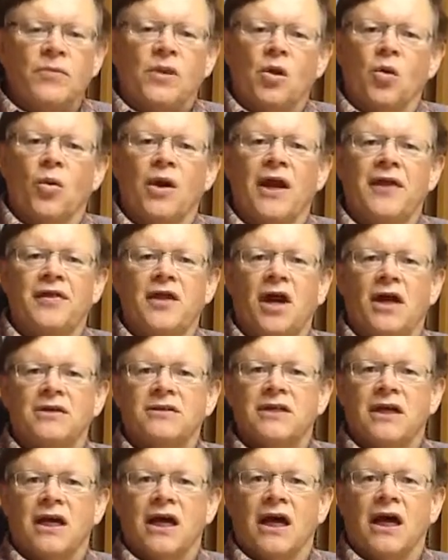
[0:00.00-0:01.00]
what I thought
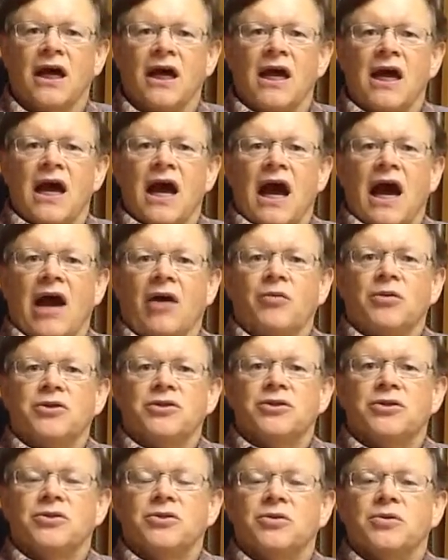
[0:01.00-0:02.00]
I would
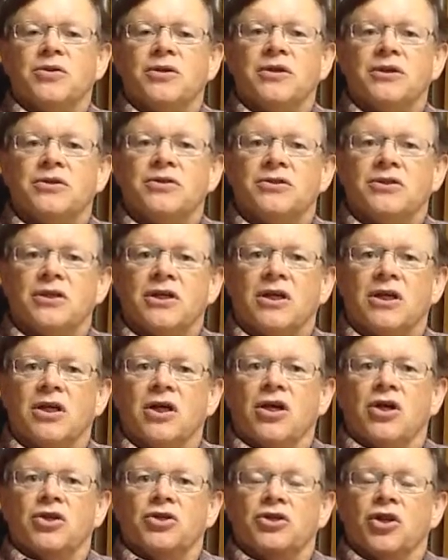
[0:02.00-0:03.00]
do is
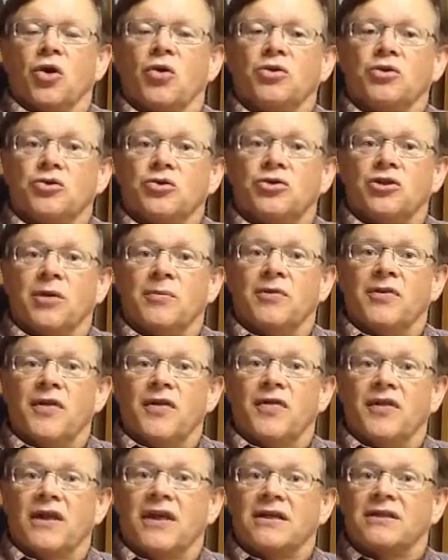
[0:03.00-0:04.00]
show you some of the
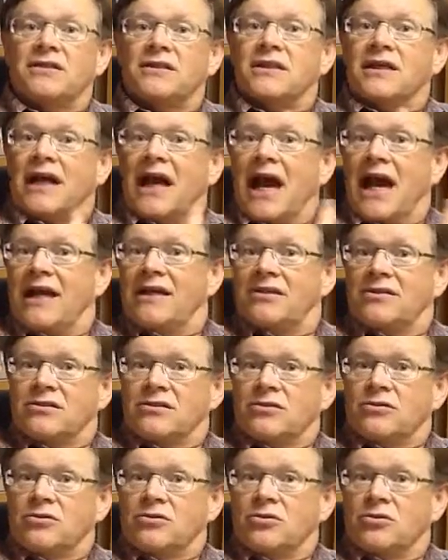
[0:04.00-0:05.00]
things that I
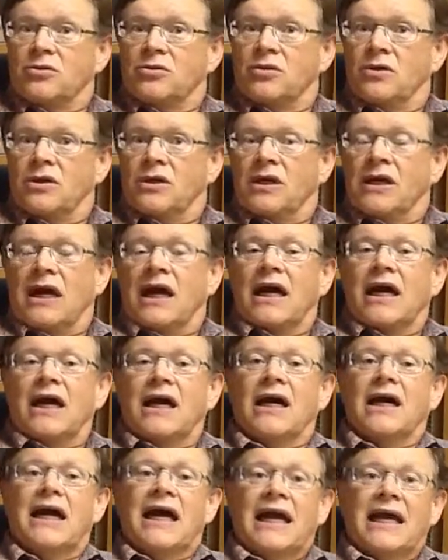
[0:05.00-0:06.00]
do
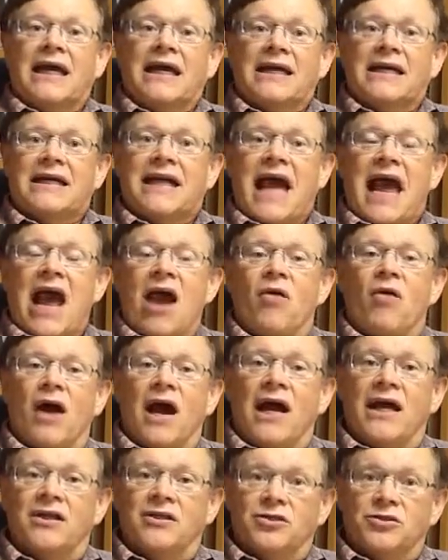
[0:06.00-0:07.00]
and how I
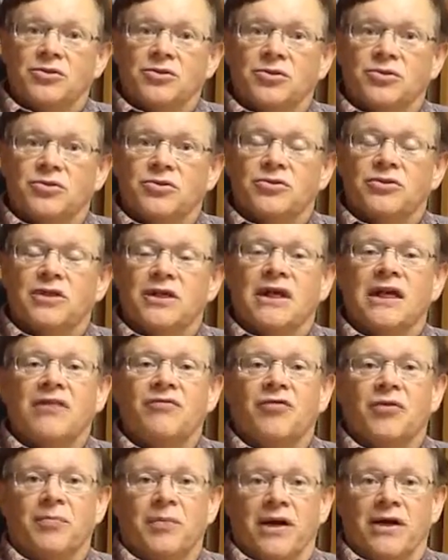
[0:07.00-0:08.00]
use
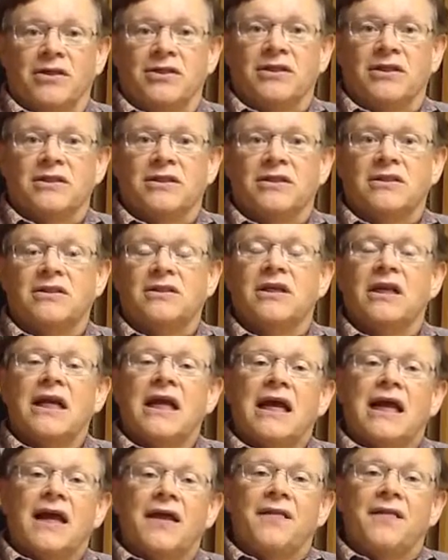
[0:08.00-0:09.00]
information
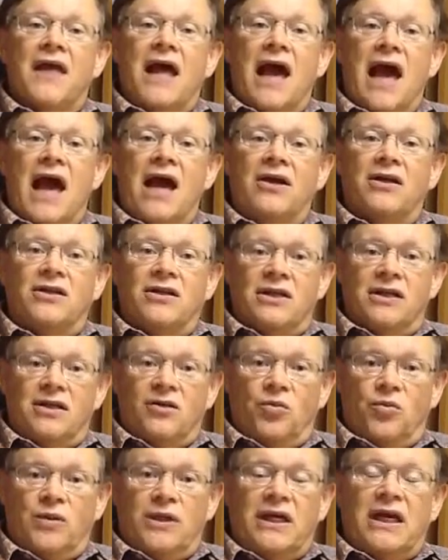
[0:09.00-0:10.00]
that
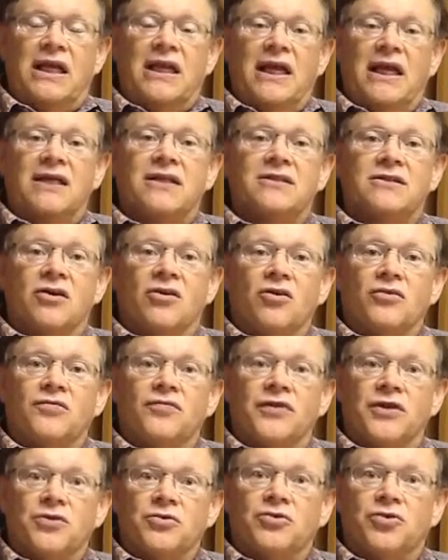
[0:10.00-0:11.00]
we collect on
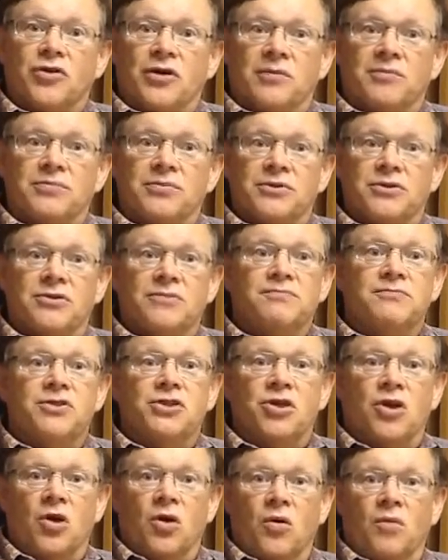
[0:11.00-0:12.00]
field trips.
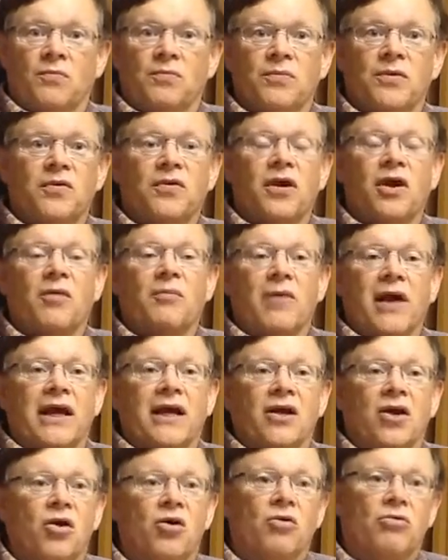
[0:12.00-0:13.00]
So I might
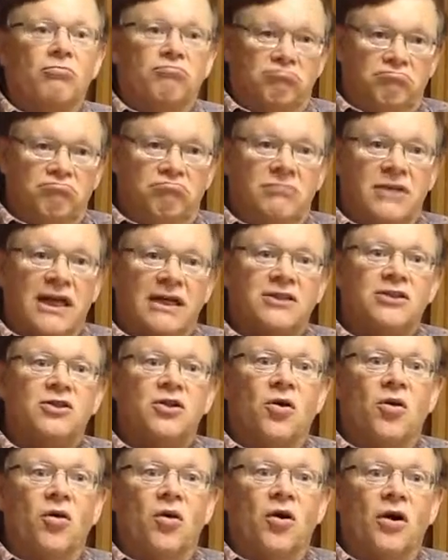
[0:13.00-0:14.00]
go next
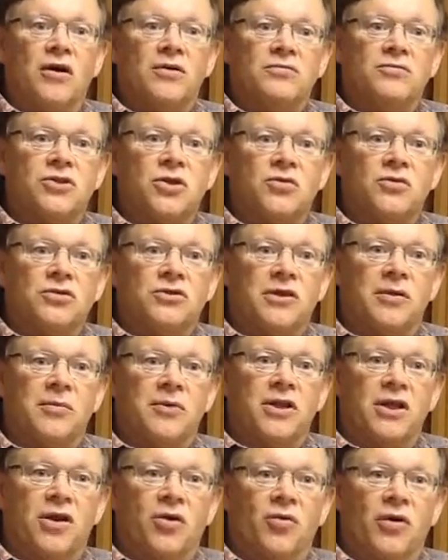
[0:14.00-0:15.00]
door and show you some of the
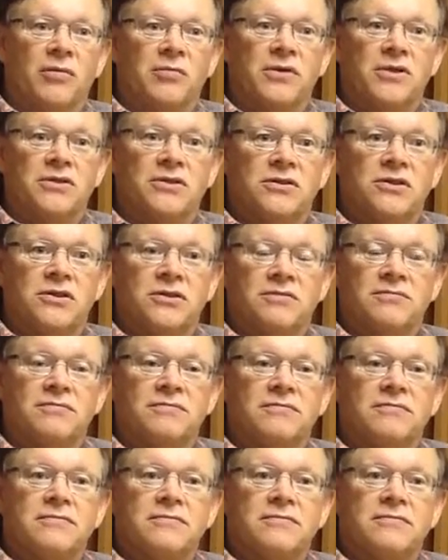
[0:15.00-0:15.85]
equipment and